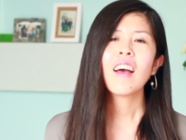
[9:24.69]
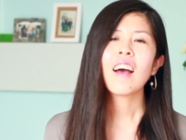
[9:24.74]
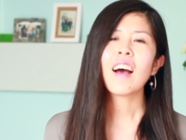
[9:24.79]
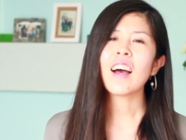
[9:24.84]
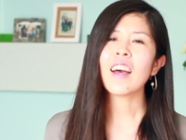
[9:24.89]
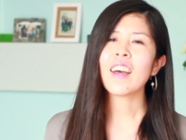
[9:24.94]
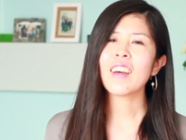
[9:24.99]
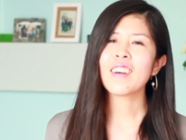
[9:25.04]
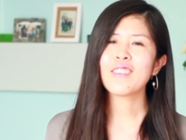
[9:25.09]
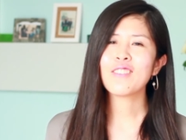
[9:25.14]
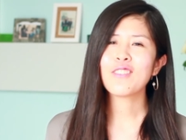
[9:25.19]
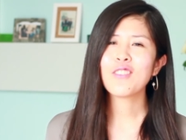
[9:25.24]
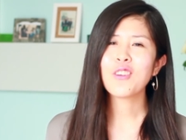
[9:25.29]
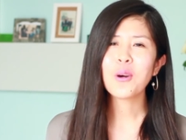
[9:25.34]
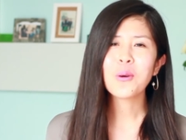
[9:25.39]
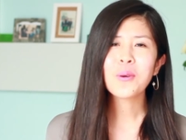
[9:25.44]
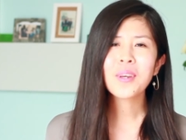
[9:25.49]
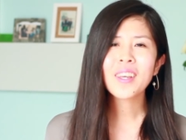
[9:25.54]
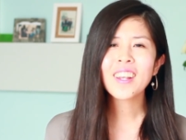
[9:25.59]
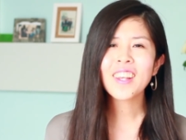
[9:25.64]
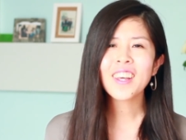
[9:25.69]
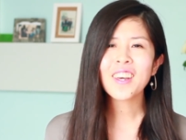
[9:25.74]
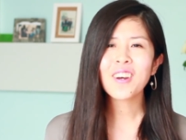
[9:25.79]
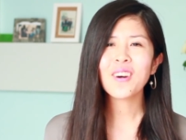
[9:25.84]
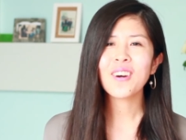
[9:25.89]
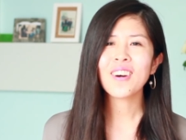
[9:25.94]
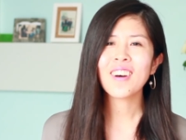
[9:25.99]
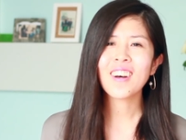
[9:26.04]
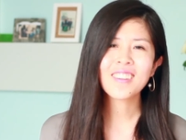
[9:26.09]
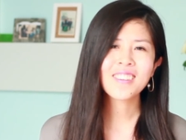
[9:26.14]
I had knowingly
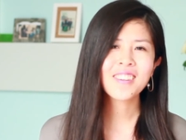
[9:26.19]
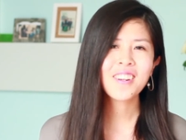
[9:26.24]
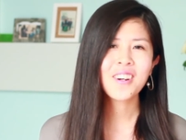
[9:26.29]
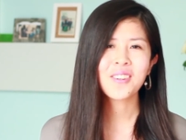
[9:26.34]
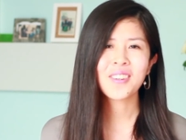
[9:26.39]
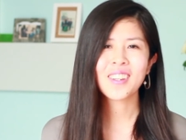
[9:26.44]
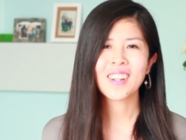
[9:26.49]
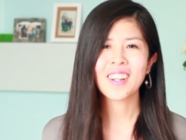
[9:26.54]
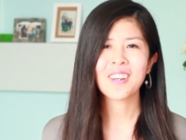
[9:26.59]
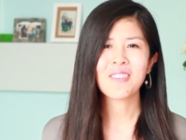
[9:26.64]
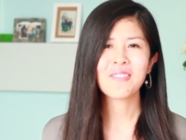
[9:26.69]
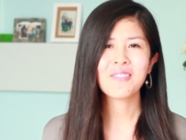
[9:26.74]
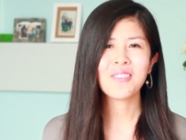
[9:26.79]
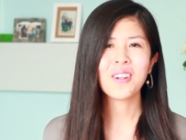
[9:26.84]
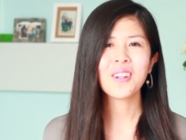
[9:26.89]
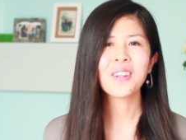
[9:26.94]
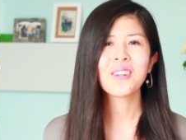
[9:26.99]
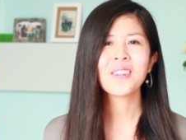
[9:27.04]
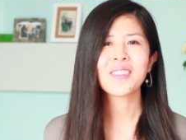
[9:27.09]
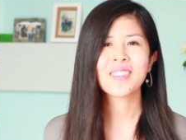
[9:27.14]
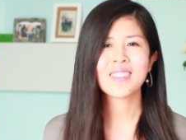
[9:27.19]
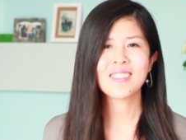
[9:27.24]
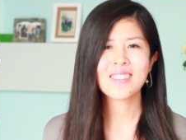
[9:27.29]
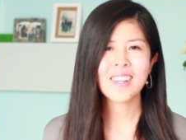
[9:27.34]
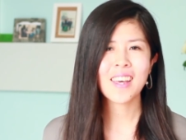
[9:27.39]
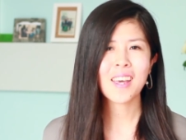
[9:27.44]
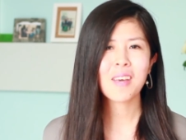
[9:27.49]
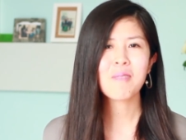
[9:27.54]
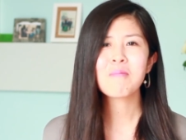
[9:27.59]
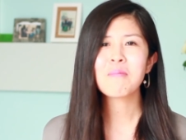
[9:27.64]
or unknowingly followed the
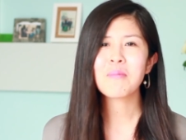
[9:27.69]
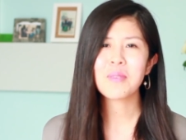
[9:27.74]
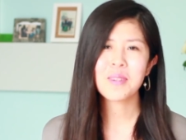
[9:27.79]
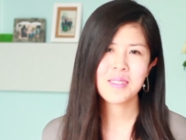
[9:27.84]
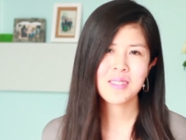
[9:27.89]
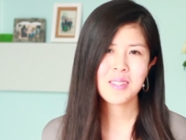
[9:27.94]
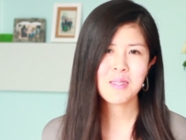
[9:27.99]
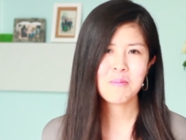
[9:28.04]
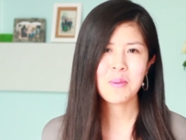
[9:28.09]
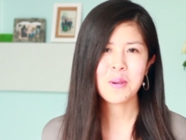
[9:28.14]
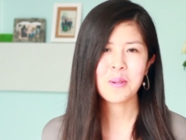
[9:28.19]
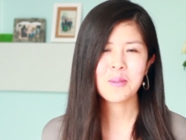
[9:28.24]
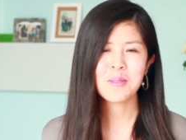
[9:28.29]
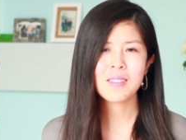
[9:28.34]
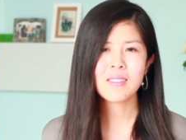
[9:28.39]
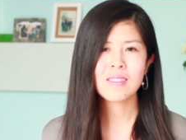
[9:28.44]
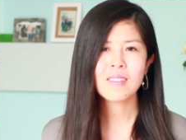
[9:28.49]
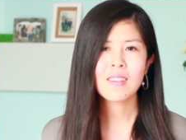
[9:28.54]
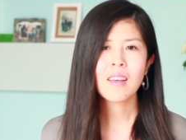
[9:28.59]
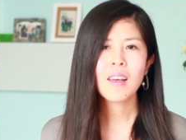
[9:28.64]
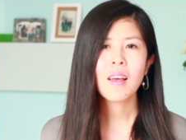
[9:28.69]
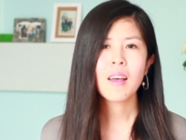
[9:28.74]
same principles.